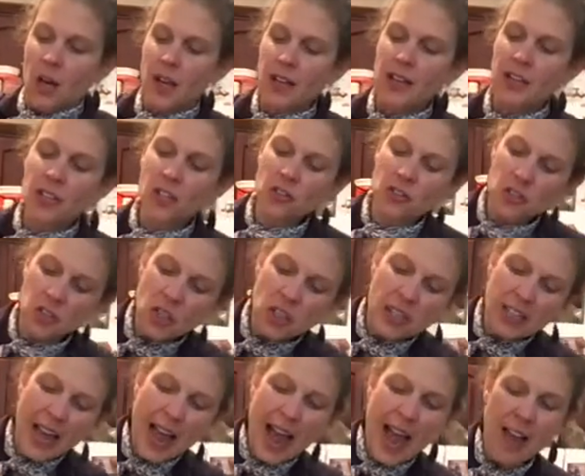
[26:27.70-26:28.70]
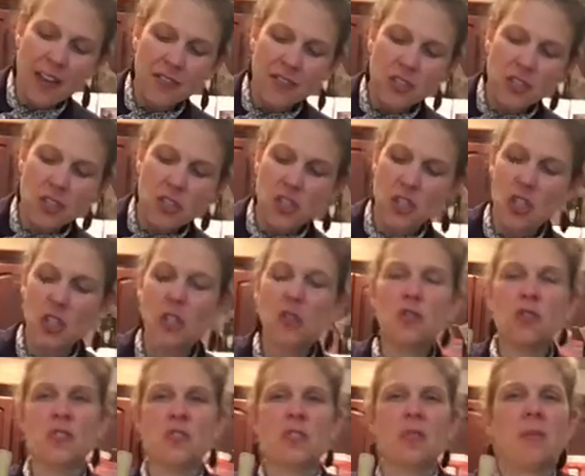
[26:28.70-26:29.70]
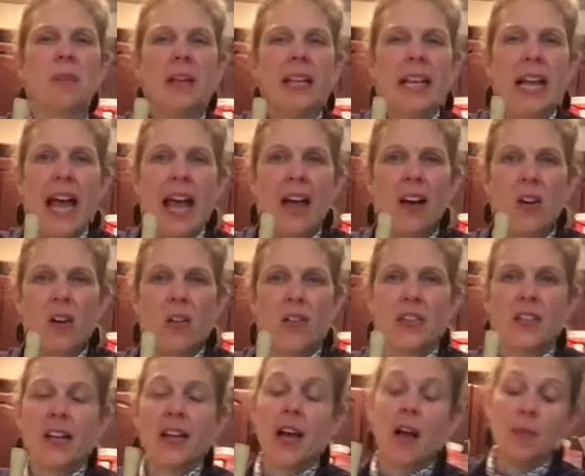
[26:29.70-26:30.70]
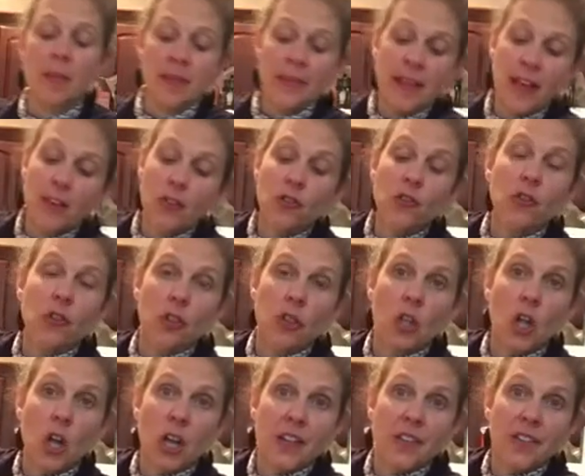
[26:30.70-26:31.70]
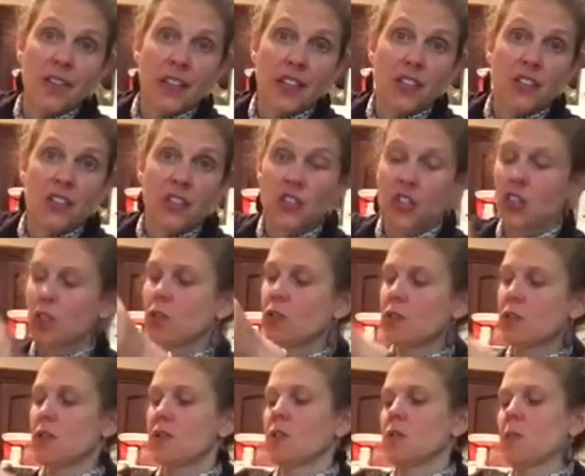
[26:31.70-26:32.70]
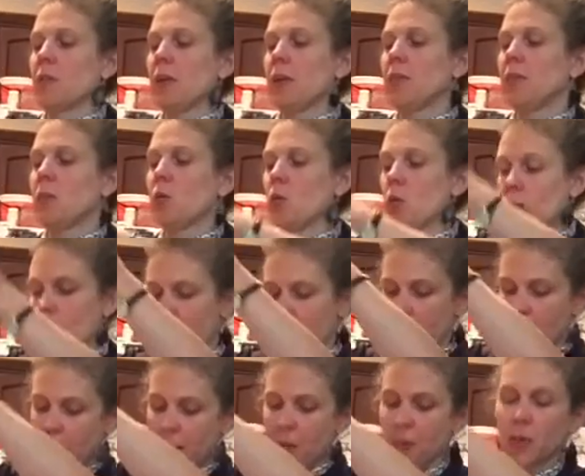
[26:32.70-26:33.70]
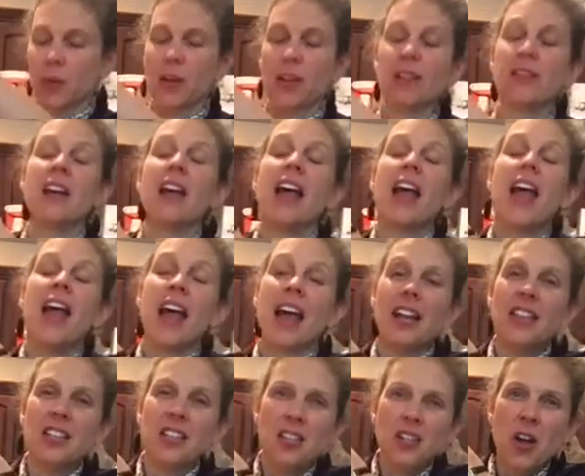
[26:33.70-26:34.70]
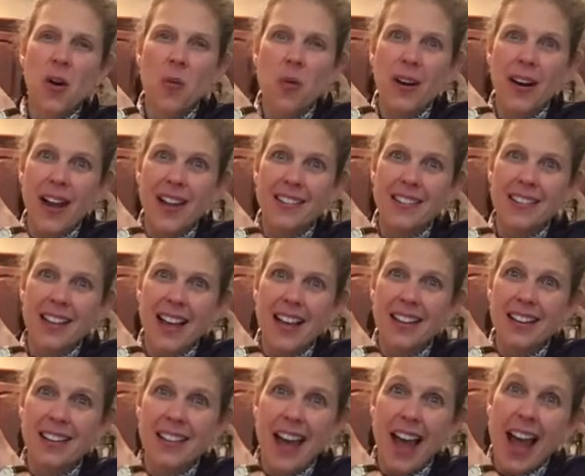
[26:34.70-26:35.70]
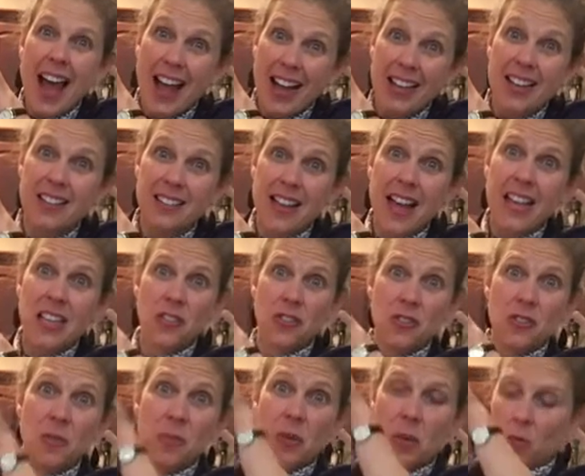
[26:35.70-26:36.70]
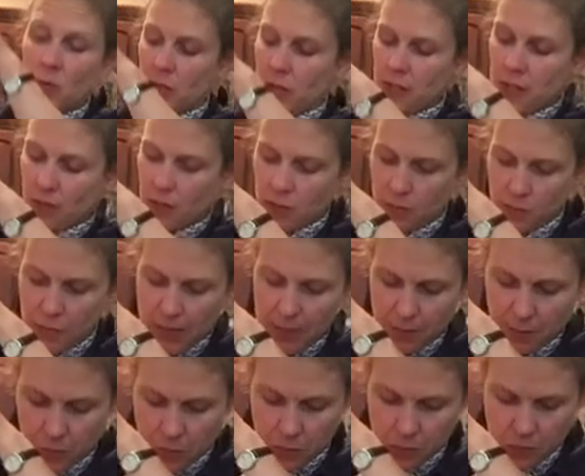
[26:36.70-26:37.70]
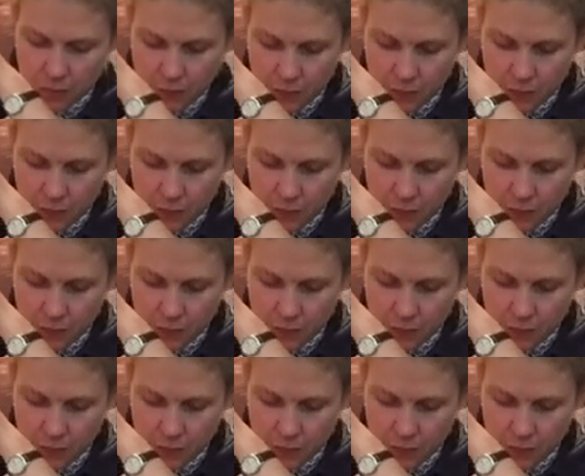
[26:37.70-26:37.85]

You shouldn't have to juice to be healthy. I mean, those are a lot of the excuses people will come up with. And you know what I say to that? Because I used to be one of those people.